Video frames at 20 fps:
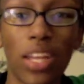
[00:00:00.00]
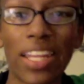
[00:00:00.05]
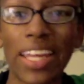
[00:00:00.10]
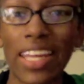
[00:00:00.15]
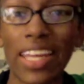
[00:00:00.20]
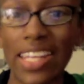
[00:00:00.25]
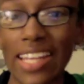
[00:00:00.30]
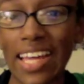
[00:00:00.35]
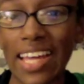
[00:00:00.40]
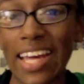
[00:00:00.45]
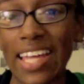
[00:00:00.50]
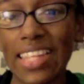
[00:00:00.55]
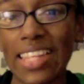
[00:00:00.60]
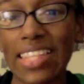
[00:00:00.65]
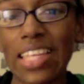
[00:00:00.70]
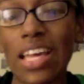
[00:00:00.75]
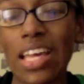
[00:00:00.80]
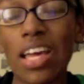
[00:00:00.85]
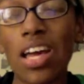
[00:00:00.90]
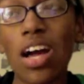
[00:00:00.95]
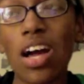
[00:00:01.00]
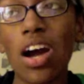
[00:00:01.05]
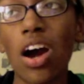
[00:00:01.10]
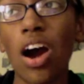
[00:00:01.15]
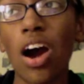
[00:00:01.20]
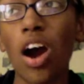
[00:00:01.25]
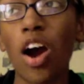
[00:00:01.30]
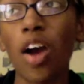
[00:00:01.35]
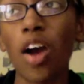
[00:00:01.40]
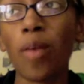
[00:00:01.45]
landlines
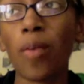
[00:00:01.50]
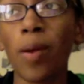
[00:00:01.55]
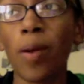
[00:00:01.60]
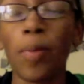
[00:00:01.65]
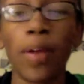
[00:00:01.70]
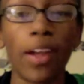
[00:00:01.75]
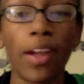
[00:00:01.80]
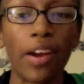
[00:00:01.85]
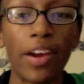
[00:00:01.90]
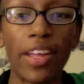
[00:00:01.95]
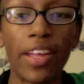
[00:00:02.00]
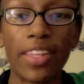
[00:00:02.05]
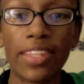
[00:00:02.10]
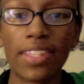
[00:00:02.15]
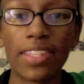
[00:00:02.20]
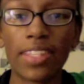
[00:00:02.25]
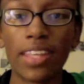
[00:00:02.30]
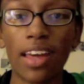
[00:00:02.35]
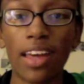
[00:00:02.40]
are my parents.